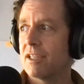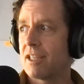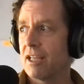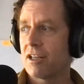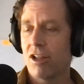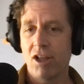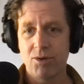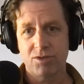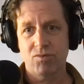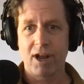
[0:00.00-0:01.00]
get
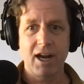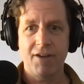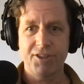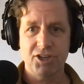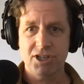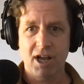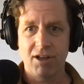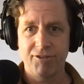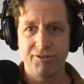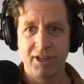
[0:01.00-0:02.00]
clothes right off the
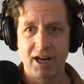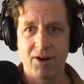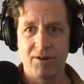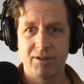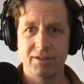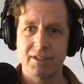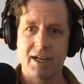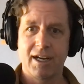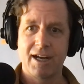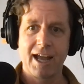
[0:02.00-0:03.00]
shelf,
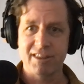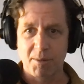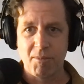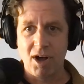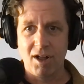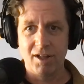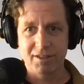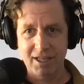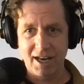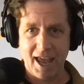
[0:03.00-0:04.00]
at the mall
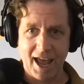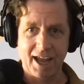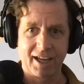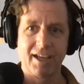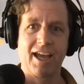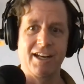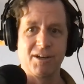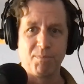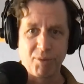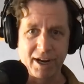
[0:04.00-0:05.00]
today
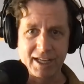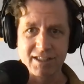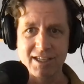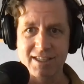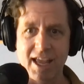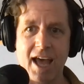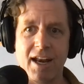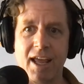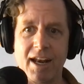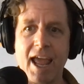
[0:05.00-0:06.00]
and bring it to
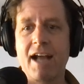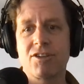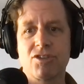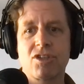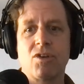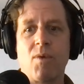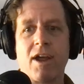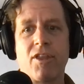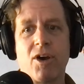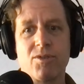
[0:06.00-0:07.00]
set, and actors could
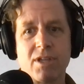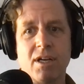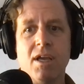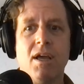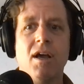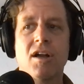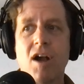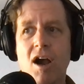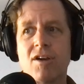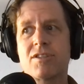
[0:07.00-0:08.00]
wear those, and
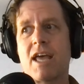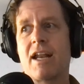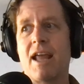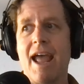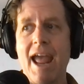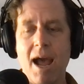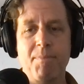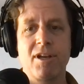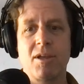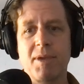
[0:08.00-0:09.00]
cars that
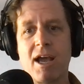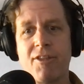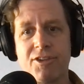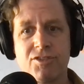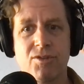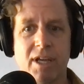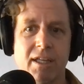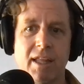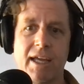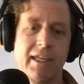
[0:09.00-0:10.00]
happen to be on the
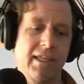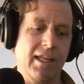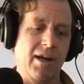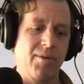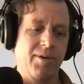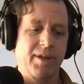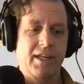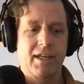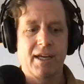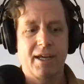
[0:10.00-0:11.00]
street. Like, when we
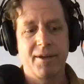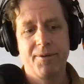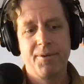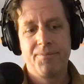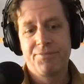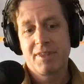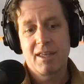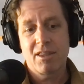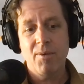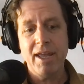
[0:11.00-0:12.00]
did the
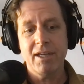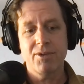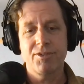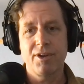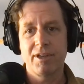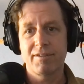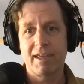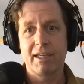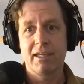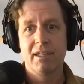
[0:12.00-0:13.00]
Waco series,
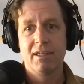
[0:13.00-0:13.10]
like